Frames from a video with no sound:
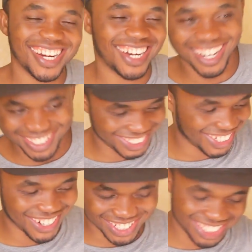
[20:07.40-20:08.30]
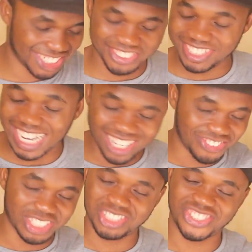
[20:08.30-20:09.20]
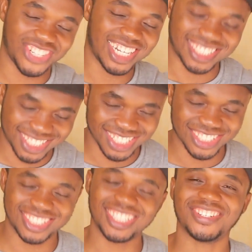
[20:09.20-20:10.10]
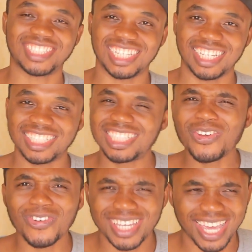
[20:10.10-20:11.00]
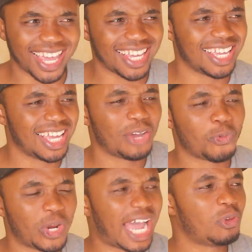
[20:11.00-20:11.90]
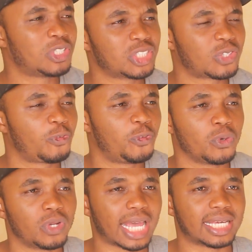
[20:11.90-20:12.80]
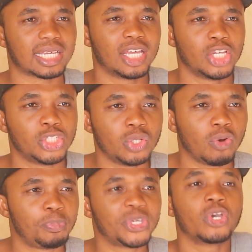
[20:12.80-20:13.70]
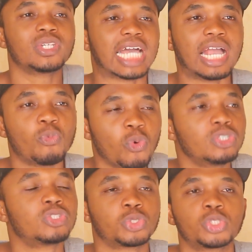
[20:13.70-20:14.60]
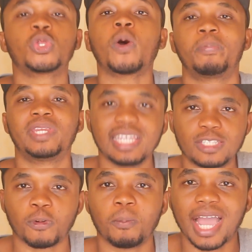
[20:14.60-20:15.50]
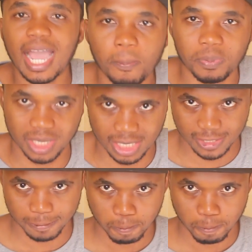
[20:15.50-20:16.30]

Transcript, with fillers: Let us talk. It's kind of interesting. Seriously, is it okay? Would I just feel like, you know, because I want to stop this from happening,